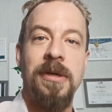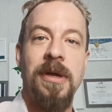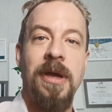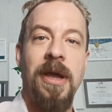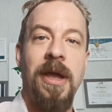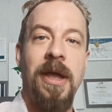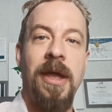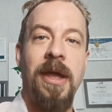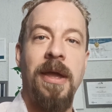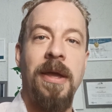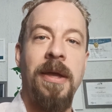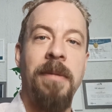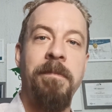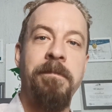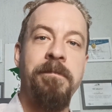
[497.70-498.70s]

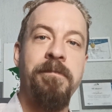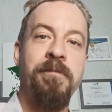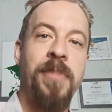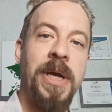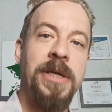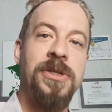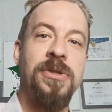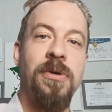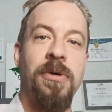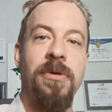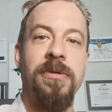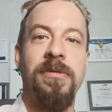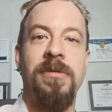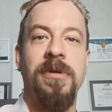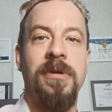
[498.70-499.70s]
based
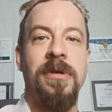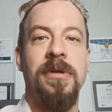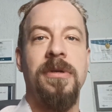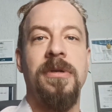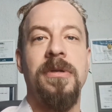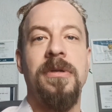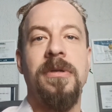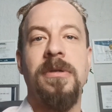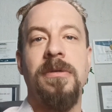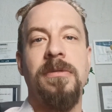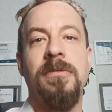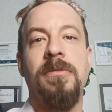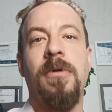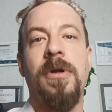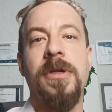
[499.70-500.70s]
on
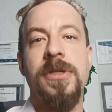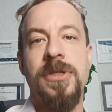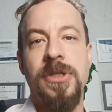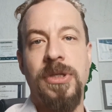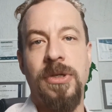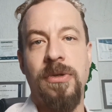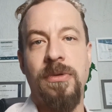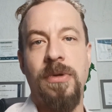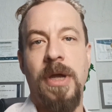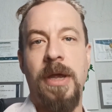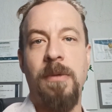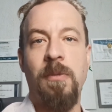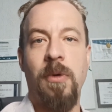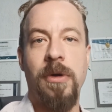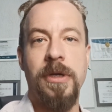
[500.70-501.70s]
what is new
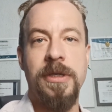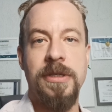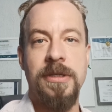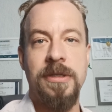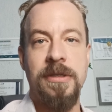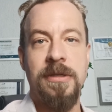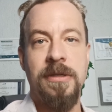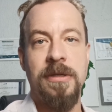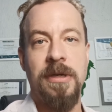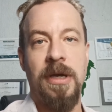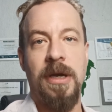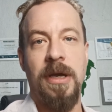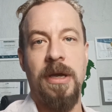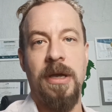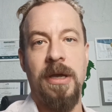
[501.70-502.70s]
and what is
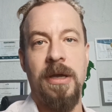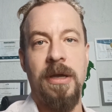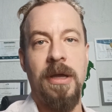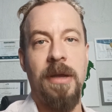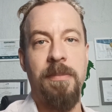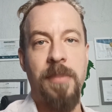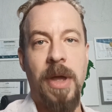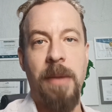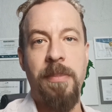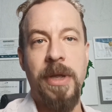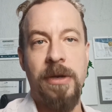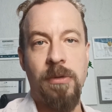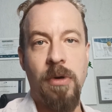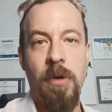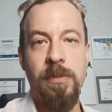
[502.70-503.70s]
a
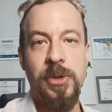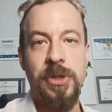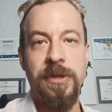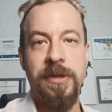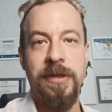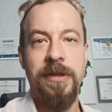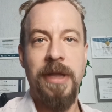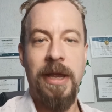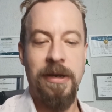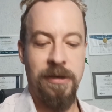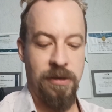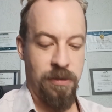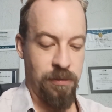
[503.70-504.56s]
better option than that.